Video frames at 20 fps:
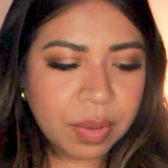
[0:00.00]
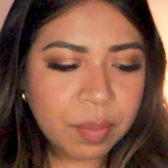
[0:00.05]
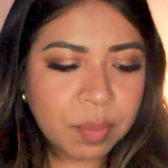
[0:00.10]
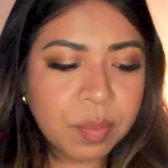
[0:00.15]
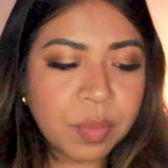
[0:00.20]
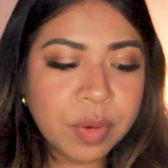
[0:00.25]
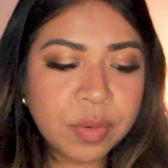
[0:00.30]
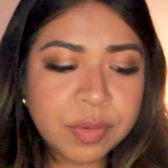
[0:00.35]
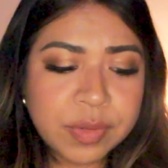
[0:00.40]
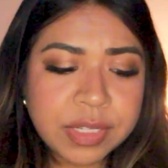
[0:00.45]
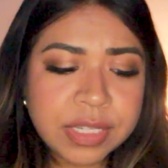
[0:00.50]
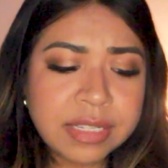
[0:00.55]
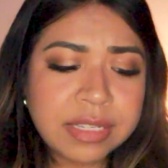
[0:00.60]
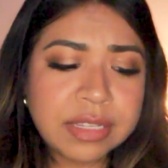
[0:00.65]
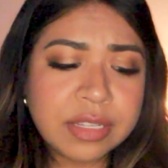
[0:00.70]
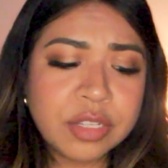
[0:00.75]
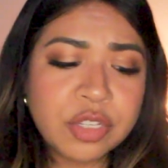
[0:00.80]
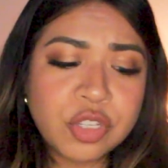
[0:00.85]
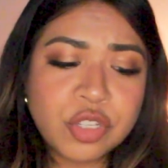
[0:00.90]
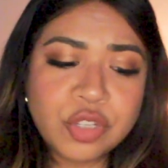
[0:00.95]

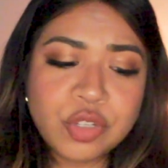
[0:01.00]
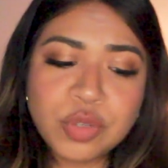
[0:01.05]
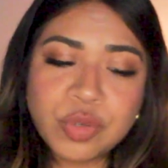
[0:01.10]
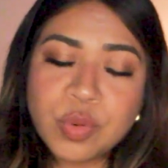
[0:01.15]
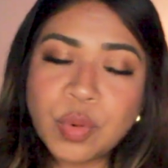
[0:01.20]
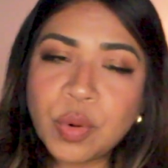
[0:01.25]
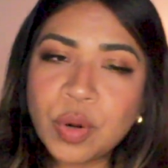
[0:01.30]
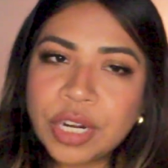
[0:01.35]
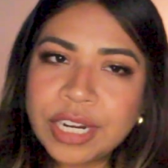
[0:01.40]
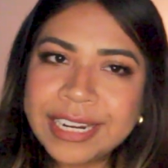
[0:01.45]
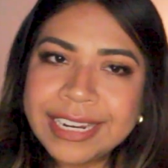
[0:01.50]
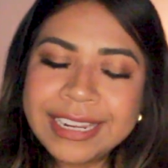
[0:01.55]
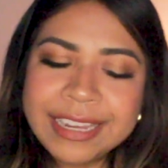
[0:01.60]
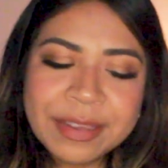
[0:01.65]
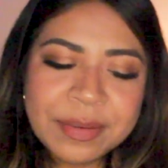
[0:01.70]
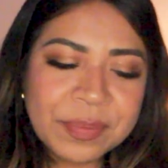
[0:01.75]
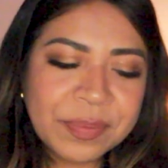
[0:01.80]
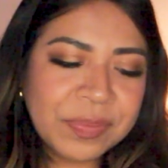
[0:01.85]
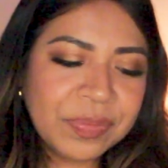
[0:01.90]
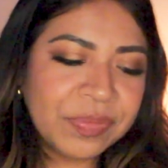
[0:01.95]
Moses'
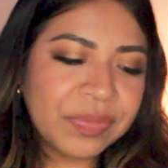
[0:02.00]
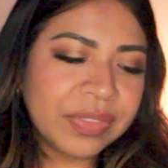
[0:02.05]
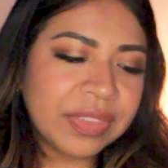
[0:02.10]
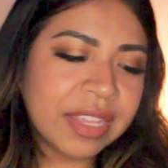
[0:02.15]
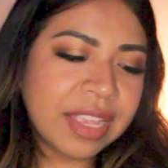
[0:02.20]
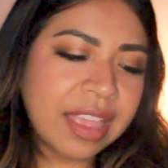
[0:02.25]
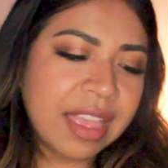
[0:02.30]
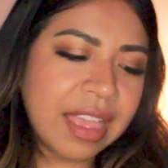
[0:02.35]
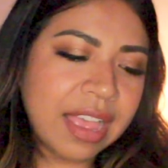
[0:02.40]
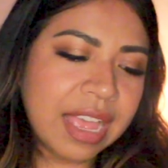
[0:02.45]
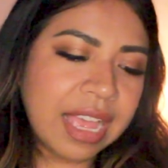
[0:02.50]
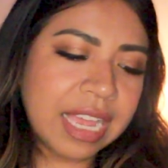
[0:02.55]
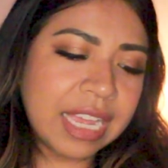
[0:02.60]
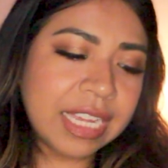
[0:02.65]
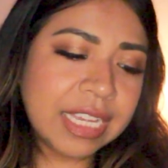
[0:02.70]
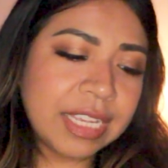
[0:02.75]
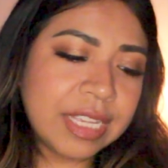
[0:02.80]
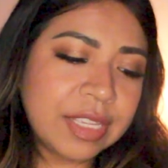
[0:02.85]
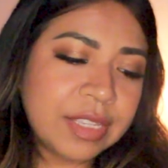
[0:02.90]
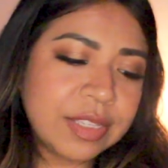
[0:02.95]
story
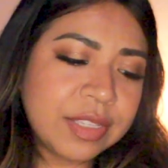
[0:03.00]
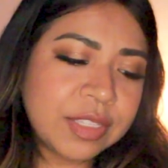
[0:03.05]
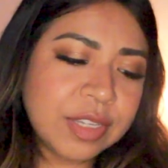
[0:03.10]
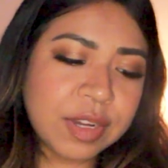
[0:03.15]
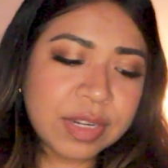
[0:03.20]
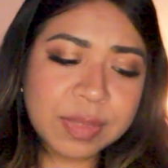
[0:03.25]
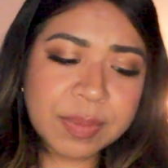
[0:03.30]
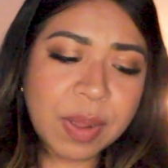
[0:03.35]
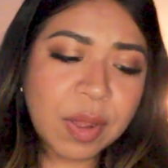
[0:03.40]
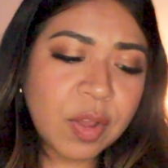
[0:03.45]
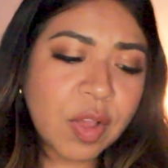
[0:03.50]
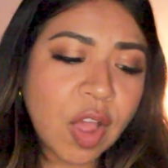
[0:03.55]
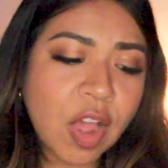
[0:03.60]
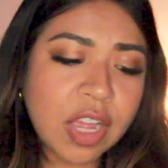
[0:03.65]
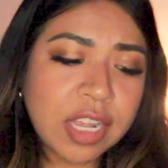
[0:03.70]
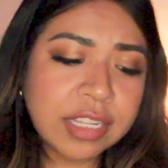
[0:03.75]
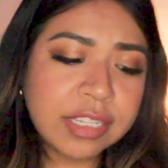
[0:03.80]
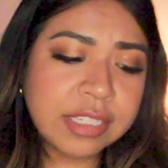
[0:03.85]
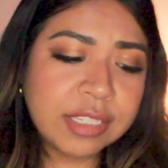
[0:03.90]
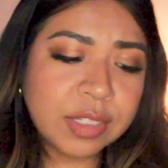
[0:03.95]
talks about
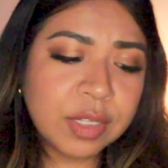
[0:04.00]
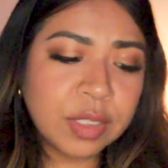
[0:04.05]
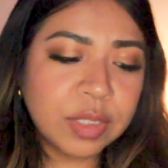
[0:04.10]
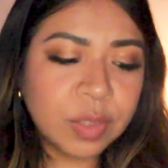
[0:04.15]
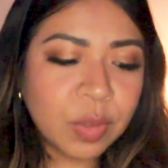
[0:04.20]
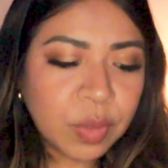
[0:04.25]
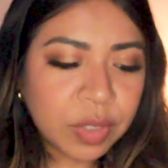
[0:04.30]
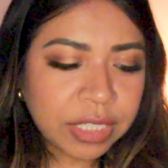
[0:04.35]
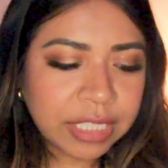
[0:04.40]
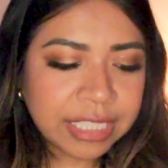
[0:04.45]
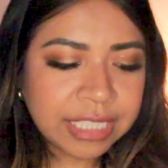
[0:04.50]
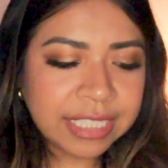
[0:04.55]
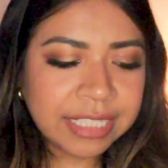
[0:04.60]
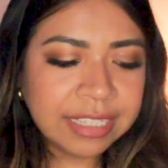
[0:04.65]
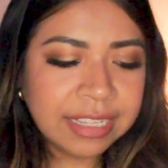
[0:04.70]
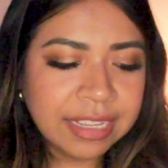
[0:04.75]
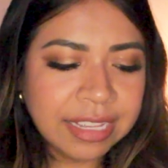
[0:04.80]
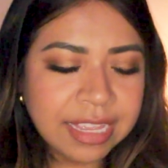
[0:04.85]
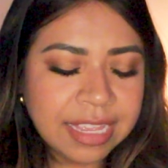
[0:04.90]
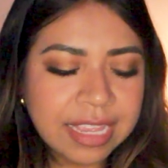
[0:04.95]
God's
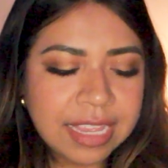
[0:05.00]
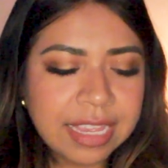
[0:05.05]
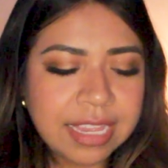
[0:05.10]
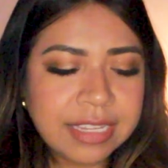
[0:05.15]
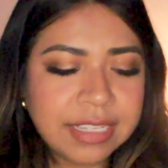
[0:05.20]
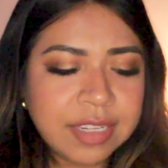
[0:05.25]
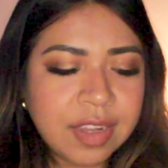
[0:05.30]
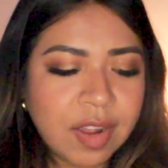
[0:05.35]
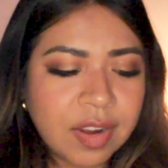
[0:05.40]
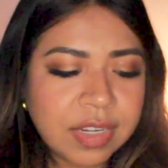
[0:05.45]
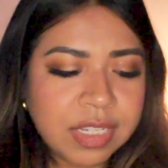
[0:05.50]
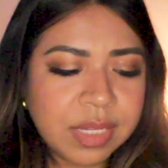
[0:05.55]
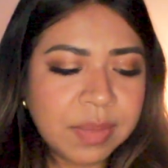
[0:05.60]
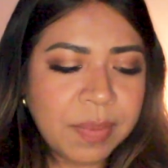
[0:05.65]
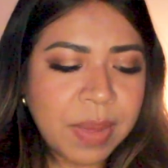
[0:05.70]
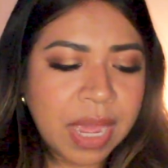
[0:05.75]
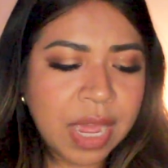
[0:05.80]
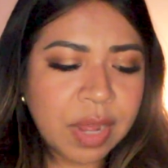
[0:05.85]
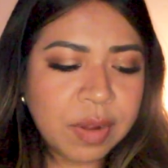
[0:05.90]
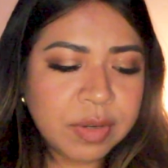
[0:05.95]
glory. It talks
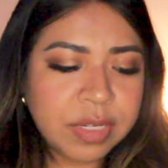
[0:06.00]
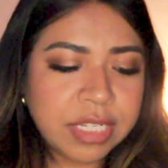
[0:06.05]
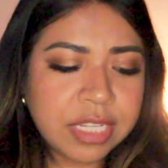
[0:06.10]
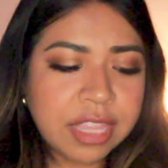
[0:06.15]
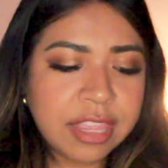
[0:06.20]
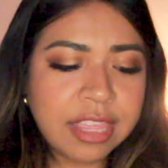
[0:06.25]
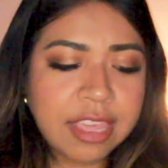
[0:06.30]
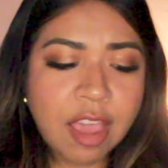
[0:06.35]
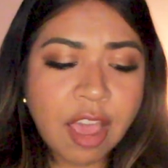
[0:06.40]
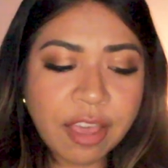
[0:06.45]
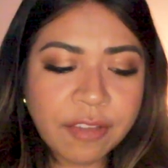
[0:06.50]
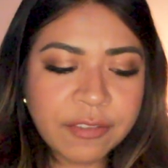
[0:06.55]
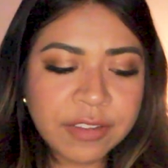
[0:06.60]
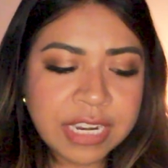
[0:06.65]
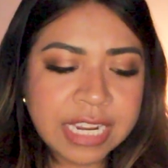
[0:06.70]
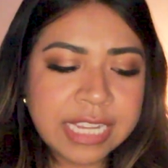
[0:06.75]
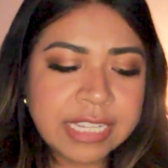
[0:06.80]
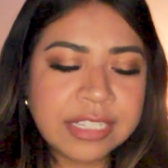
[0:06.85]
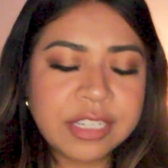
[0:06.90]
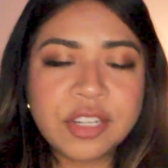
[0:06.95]
about
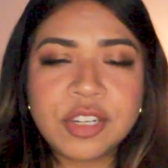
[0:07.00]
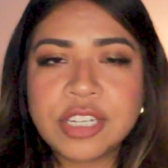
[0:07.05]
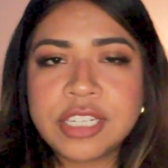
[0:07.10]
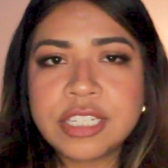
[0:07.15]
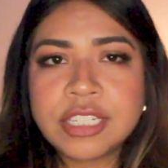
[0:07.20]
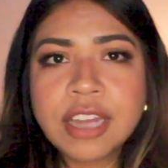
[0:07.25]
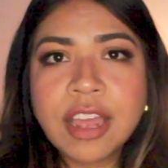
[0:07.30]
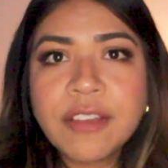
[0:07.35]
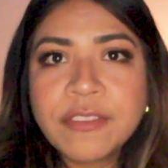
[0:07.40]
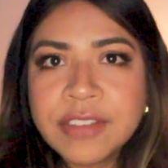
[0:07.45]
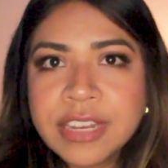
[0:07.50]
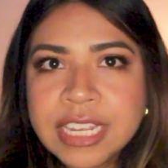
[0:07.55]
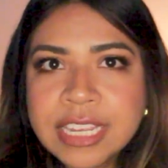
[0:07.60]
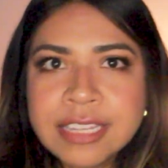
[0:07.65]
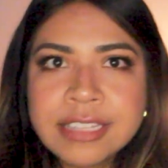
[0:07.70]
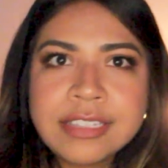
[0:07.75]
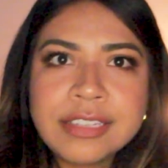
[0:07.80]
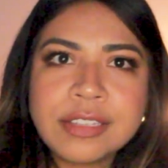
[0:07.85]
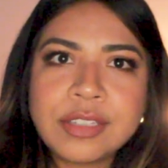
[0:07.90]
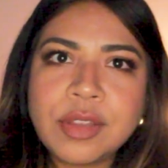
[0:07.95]
theophanies and
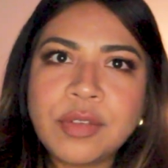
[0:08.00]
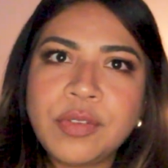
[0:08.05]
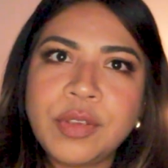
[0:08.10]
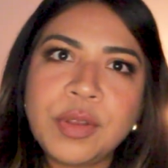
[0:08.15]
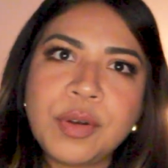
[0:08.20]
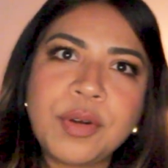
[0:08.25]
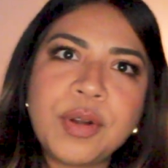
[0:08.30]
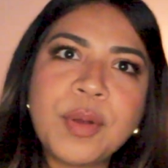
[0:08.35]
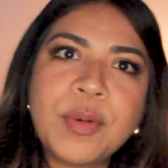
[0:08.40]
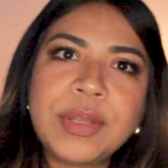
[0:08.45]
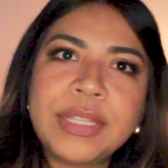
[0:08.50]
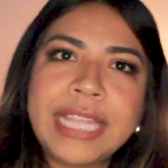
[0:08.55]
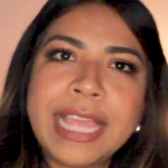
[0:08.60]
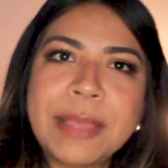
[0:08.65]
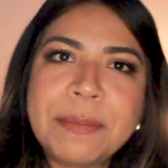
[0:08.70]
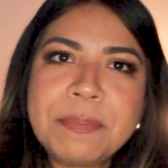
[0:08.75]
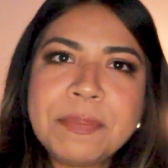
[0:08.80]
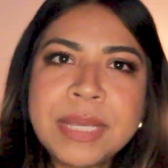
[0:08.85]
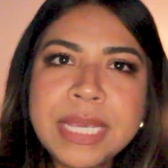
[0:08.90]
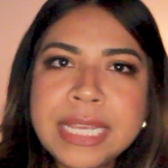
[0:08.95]
Christophanies. So if you don't know what
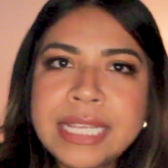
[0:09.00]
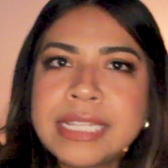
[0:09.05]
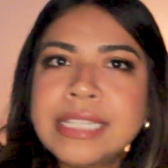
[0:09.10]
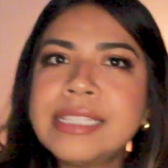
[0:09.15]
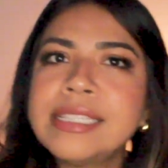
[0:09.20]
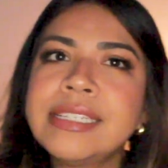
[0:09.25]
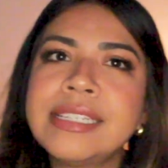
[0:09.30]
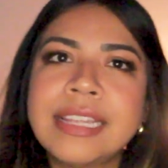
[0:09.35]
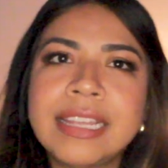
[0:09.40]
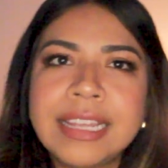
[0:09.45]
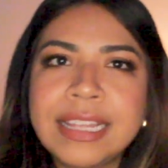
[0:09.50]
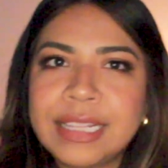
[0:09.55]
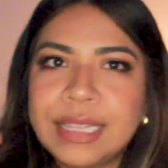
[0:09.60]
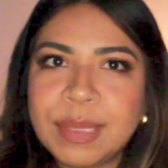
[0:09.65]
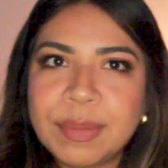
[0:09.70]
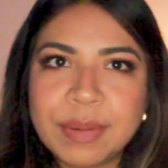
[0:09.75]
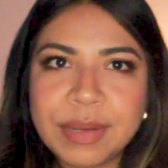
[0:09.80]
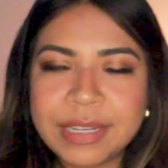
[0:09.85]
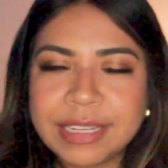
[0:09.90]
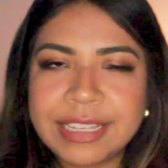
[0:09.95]
that means,
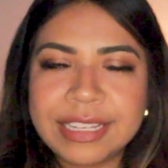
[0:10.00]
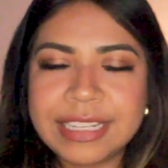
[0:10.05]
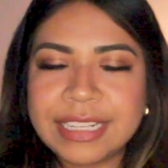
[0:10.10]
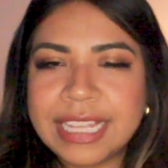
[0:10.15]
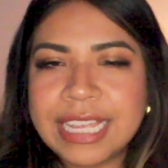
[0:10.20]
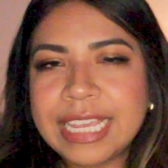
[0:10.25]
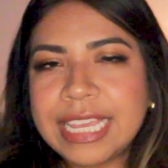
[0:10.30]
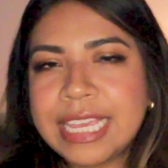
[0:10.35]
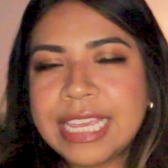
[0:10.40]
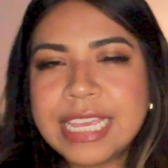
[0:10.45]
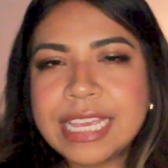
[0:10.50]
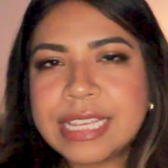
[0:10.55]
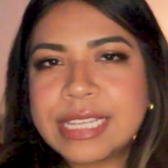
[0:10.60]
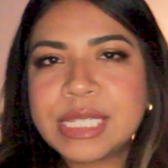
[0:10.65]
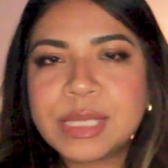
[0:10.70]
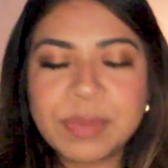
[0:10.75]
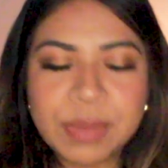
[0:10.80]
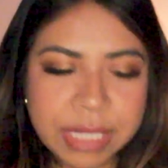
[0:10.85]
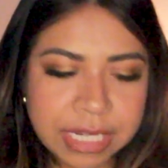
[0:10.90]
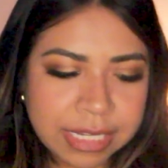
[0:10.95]
the book, he
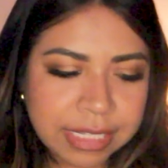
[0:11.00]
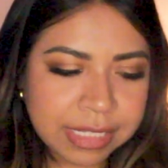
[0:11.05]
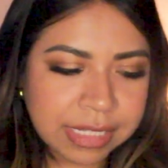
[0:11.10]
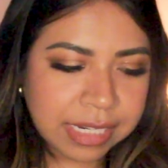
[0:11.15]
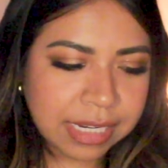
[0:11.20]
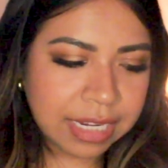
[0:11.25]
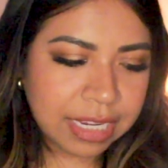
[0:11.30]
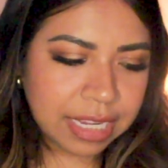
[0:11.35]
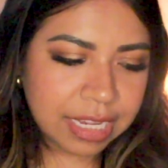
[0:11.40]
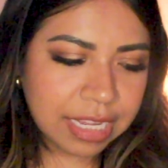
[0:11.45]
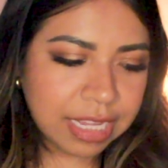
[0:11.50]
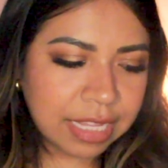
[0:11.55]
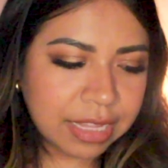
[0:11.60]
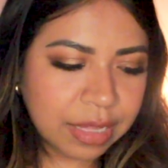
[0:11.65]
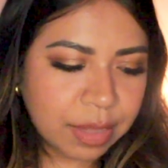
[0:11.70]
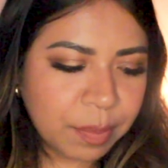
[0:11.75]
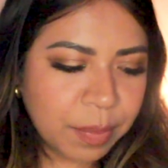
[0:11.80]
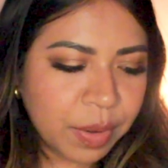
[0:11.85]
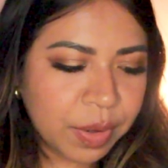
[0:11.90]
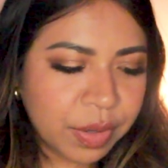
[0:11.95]
explains it
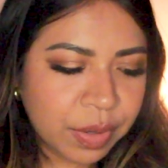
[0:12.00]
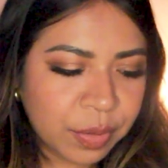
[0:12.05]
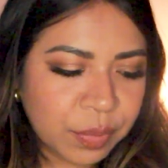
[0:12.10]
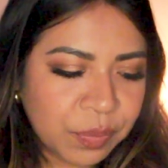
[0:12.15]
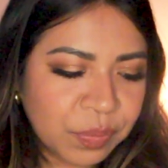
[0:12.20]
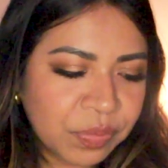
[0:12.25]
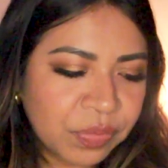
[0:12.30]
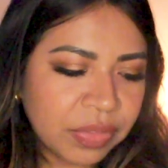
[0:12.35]
in the book.